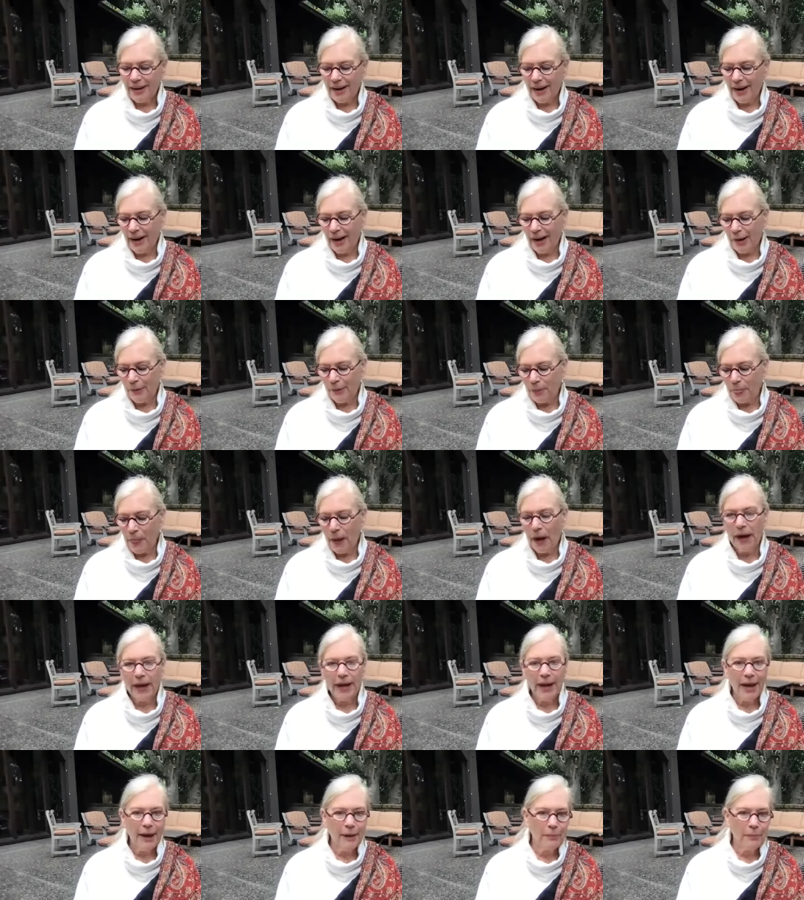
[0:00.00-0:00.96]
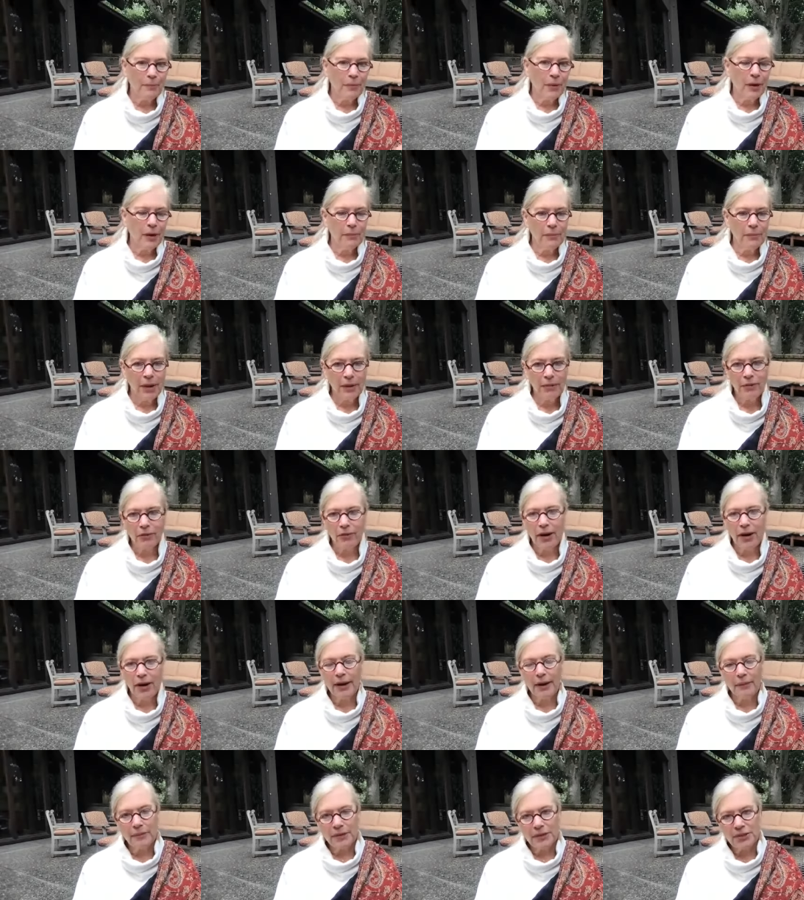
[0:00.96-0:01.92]
Um, I am a mother. I
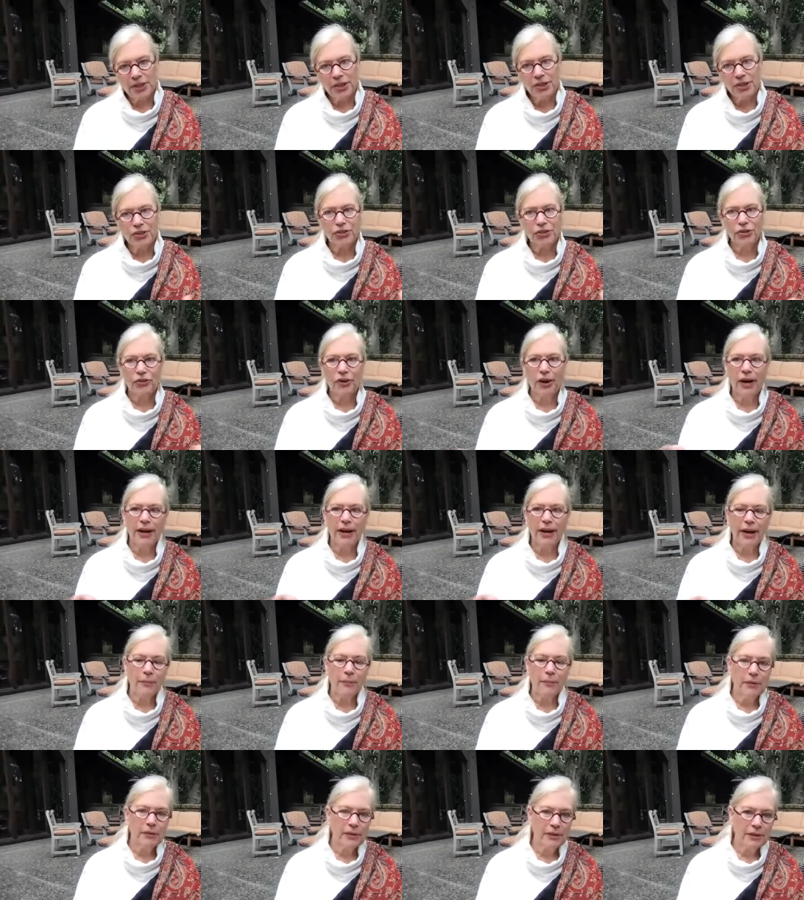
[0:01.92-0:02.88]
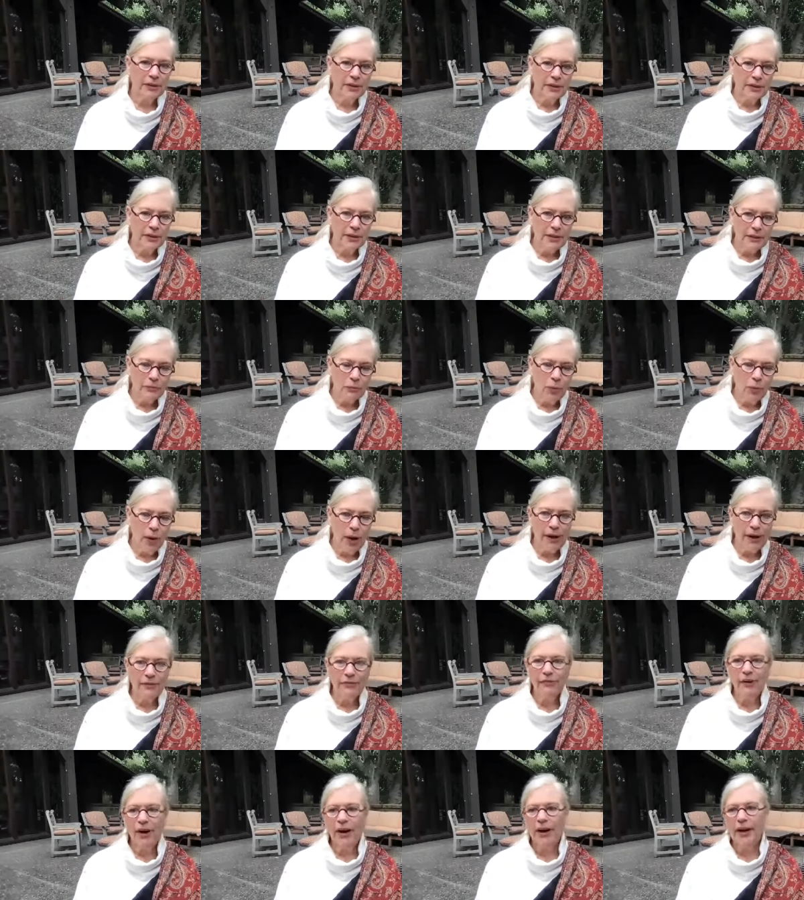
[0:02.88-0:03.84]
am a teacher. I am a
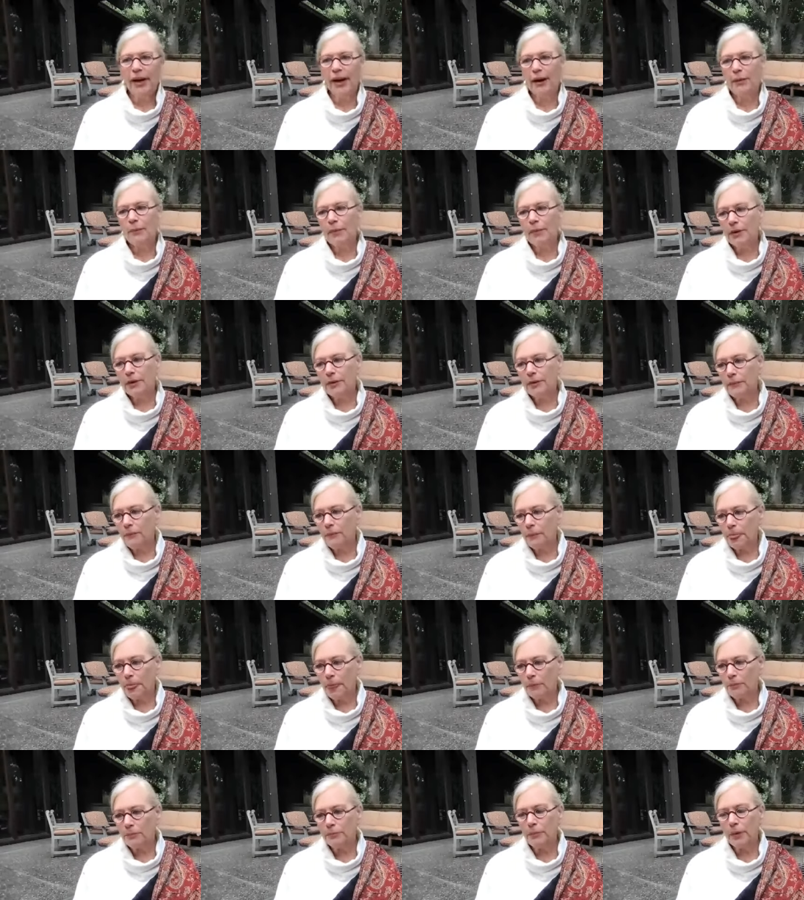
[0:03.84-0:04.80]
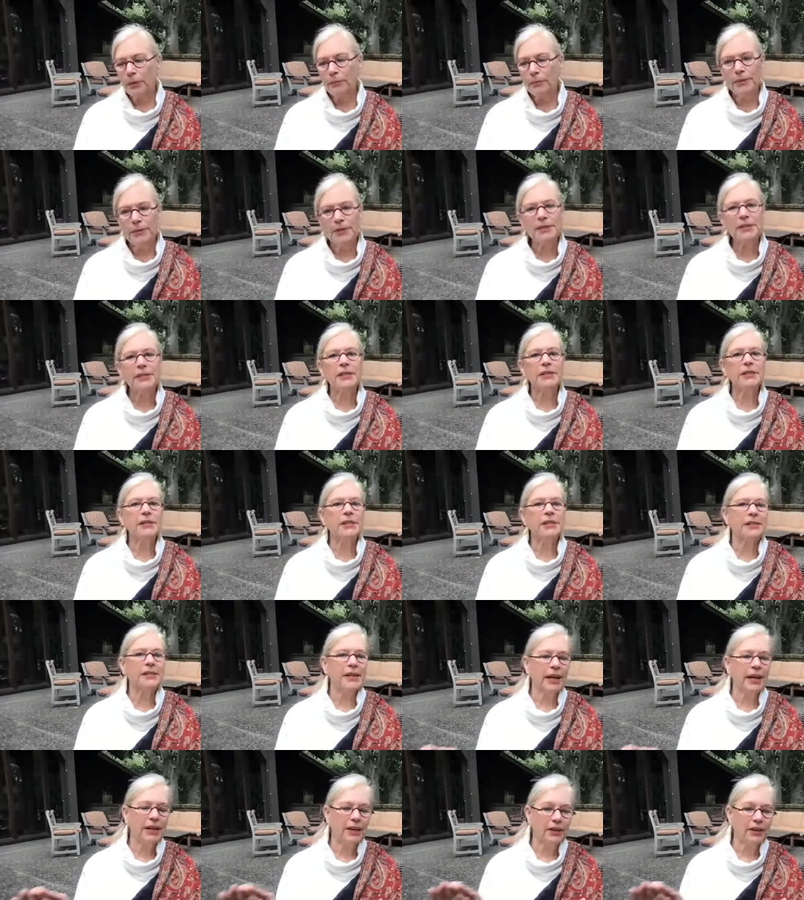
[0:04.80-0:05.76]
wife. I am a, a business
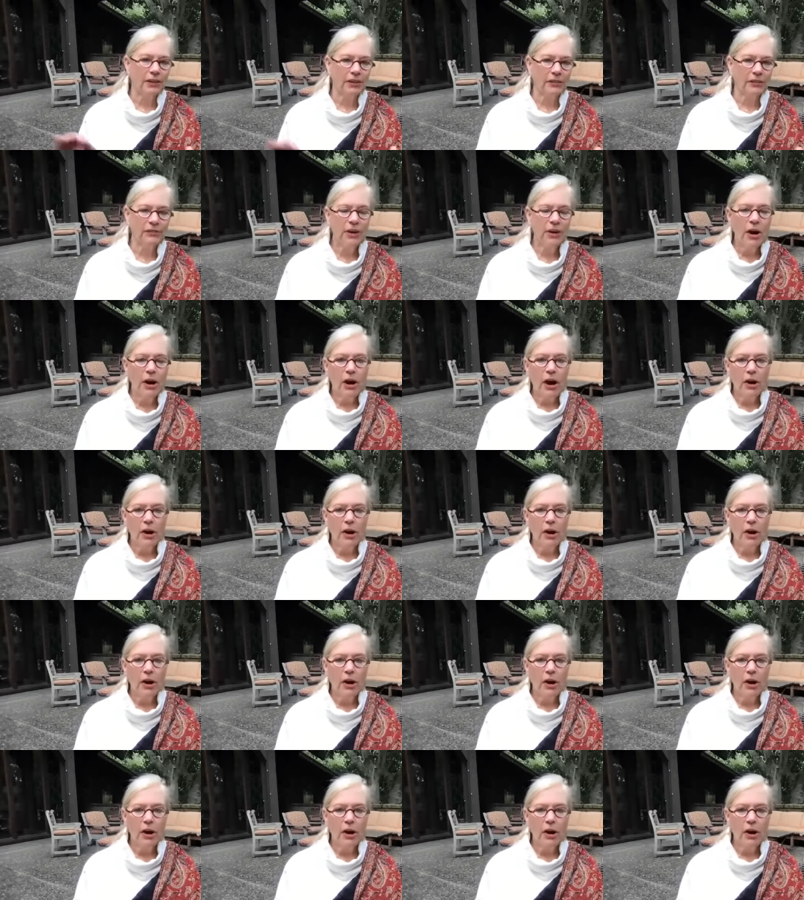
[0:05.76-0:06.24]
executive.